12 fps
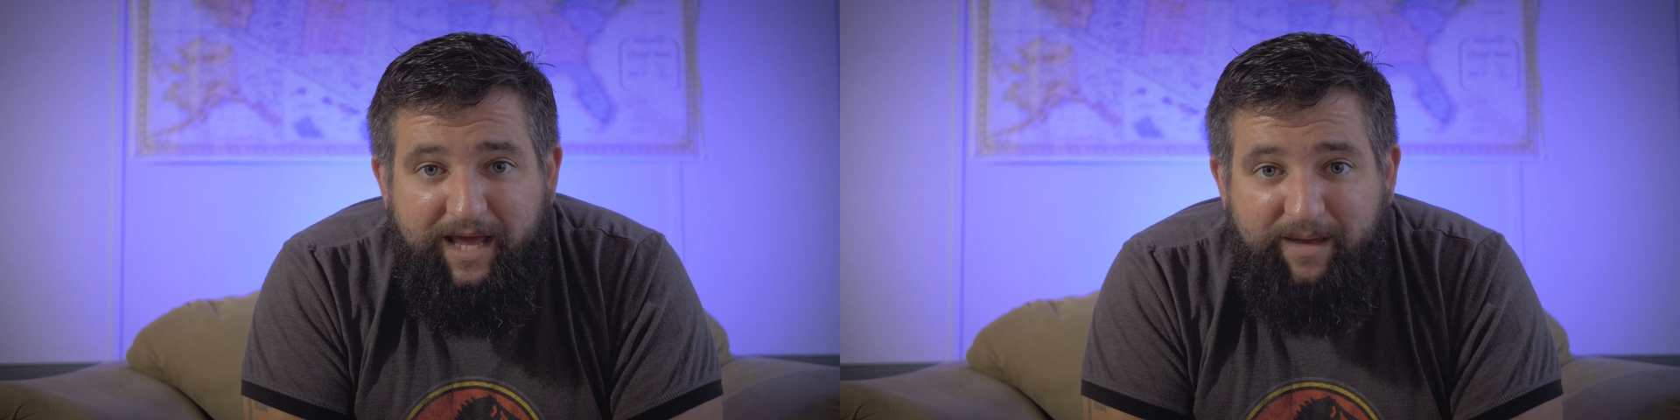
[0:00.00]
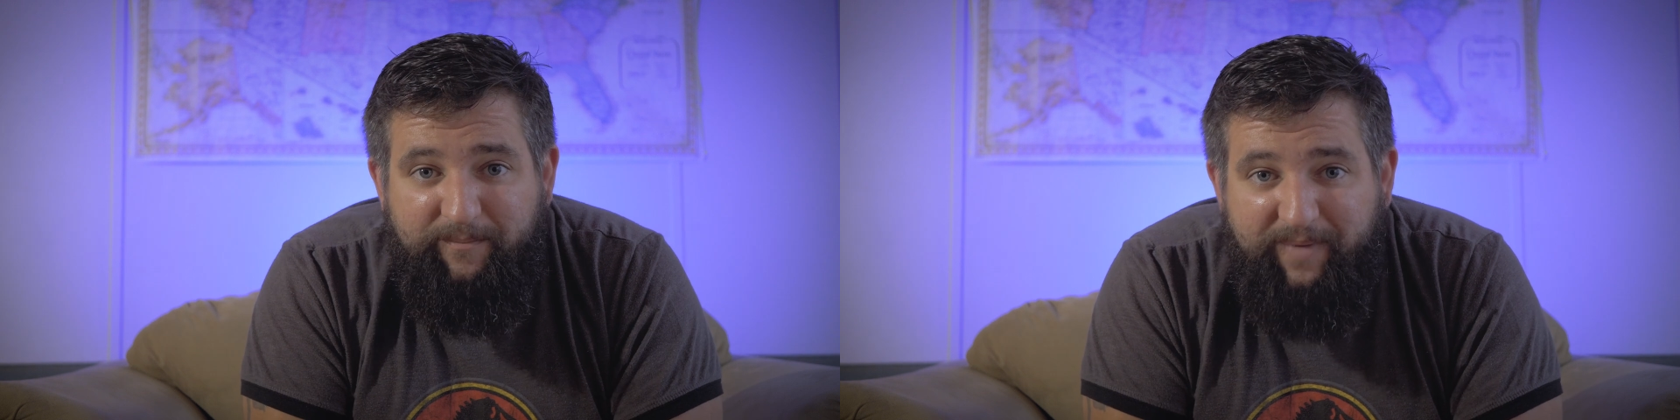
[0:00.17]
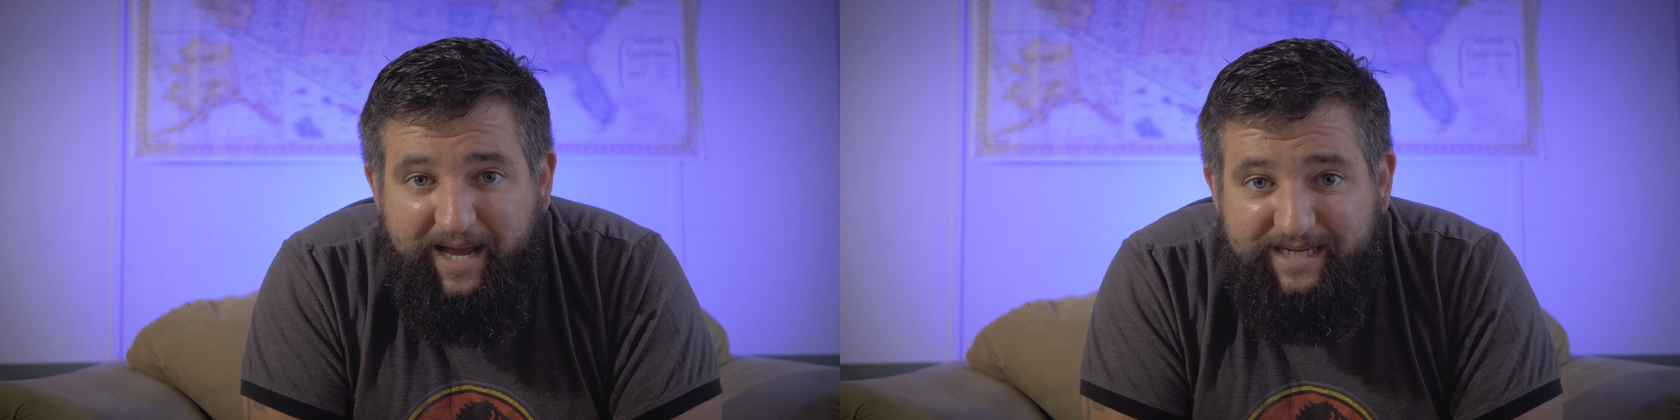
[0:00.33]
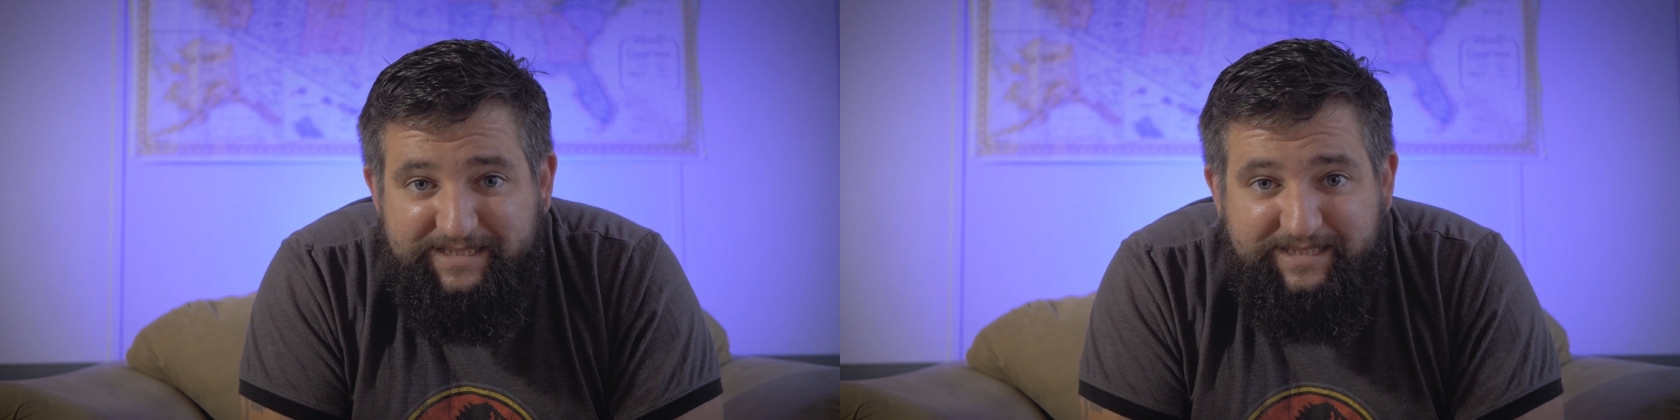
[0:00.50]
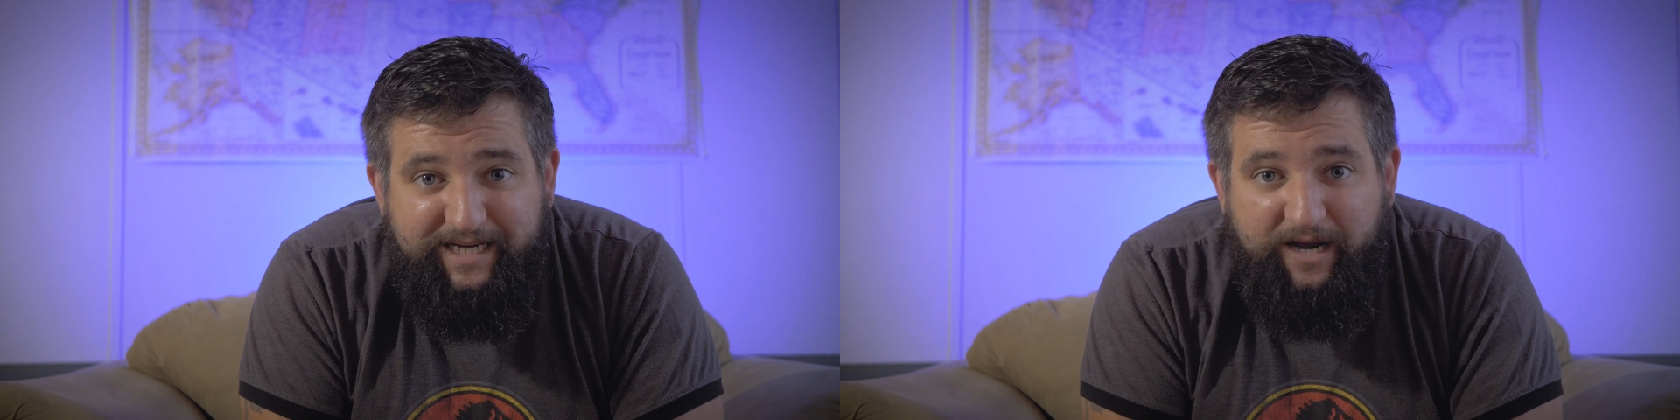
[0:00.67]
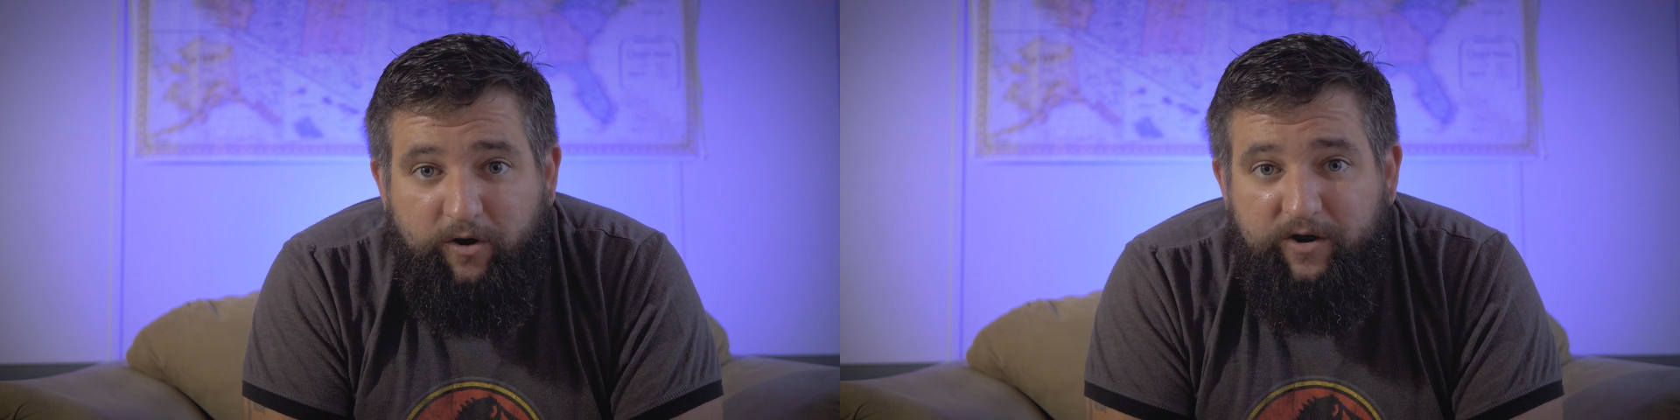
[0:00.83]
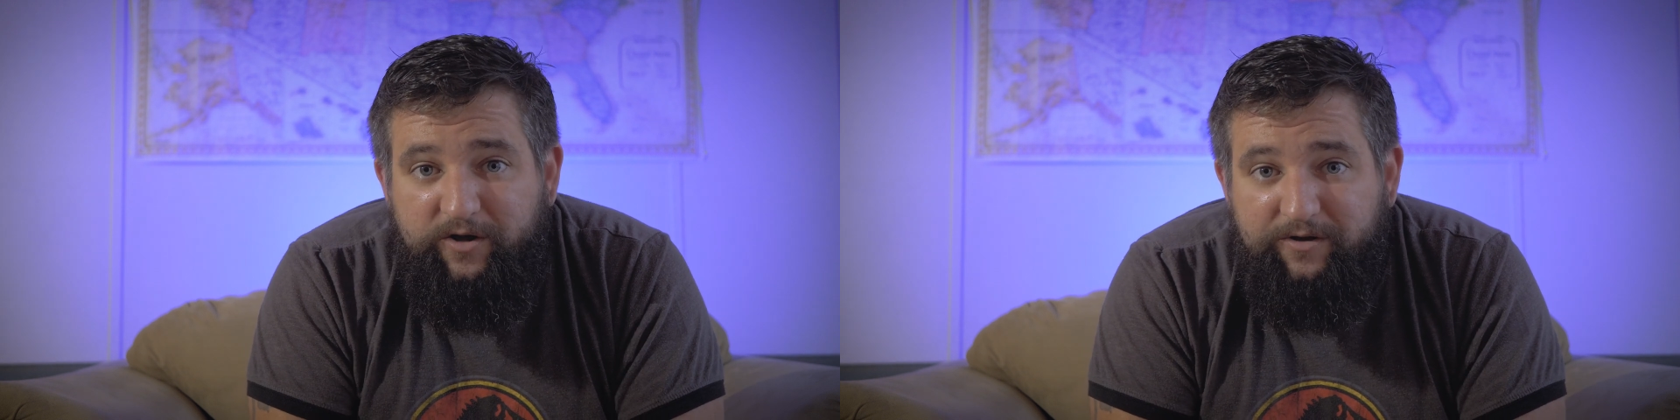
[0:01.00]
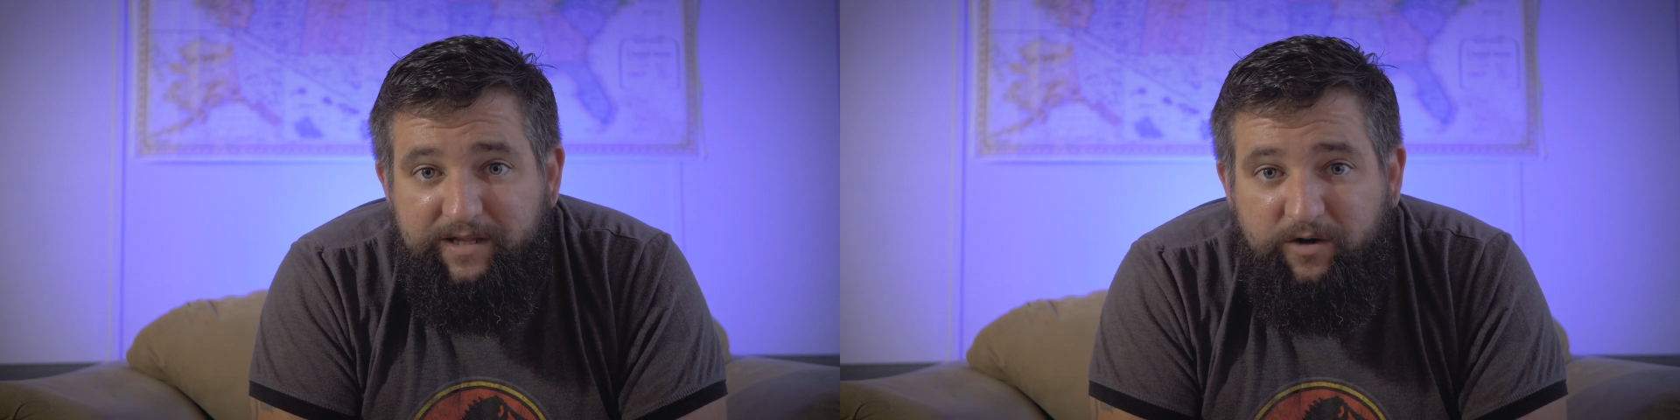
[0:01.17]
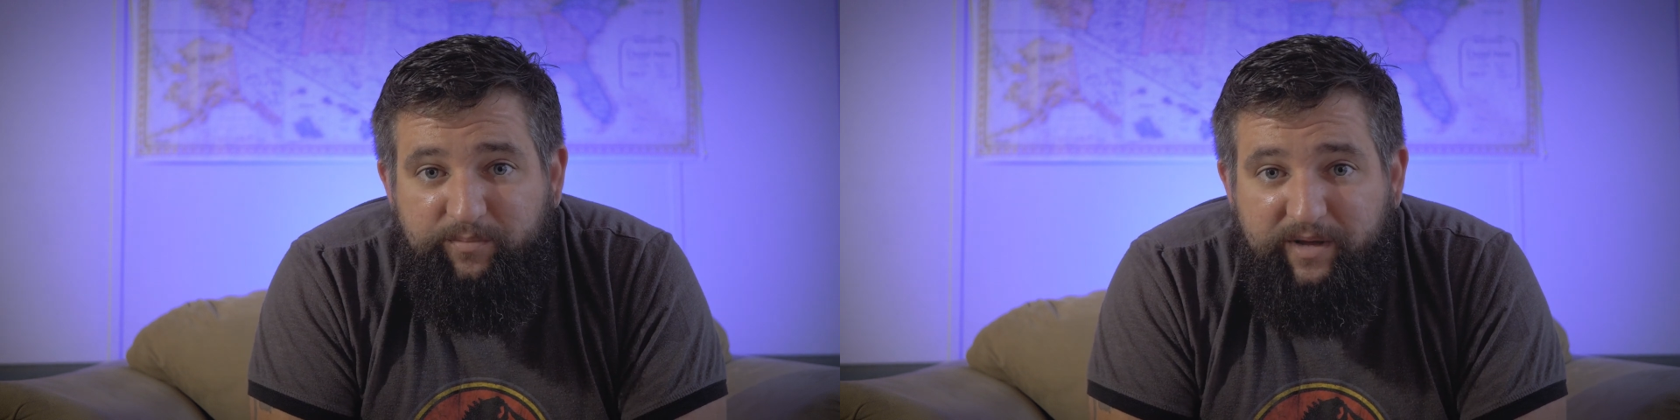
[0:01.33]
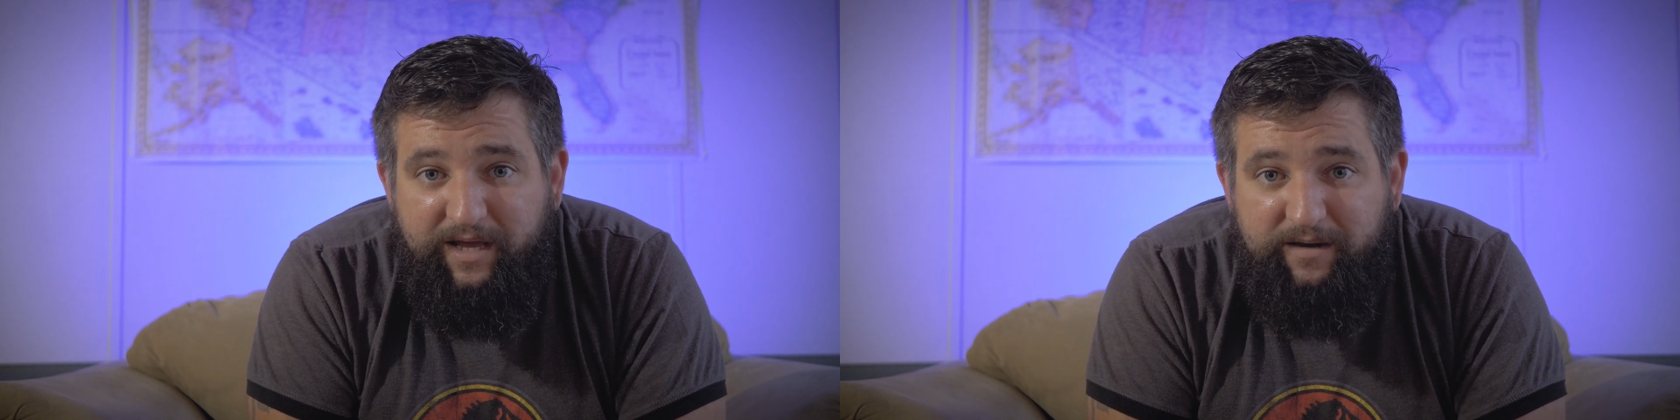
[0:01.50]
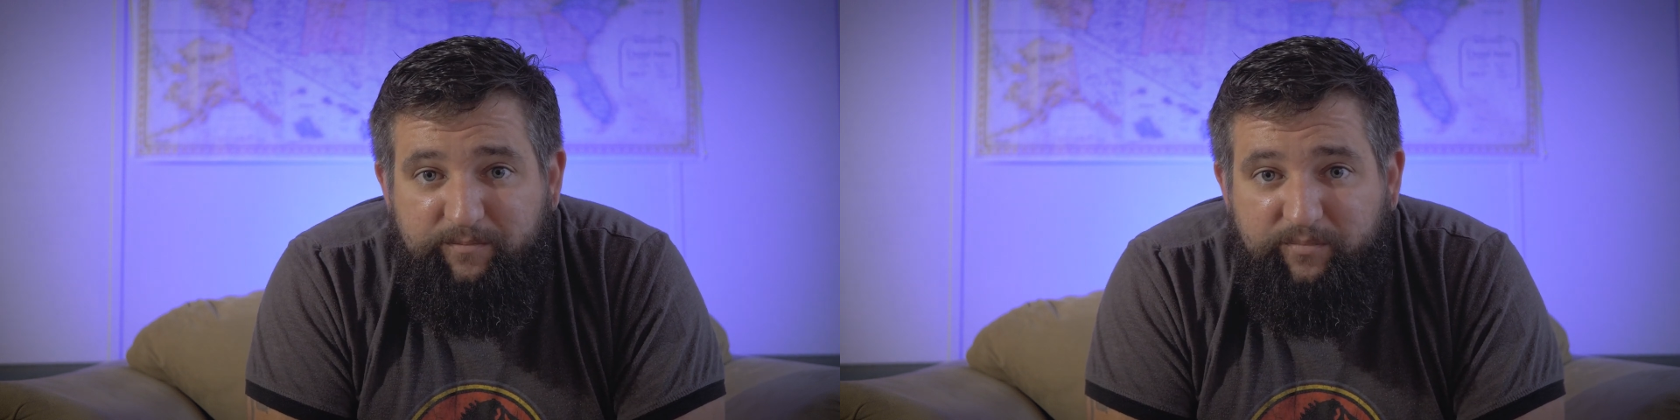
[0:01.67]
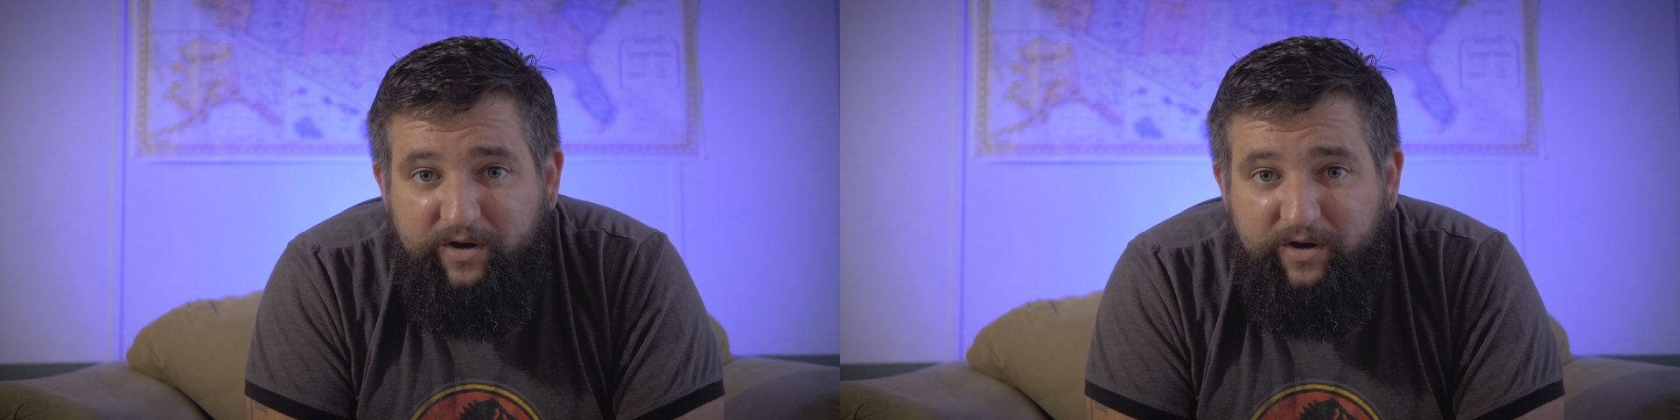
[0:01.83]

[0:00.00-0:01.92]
It might scare you a little bit,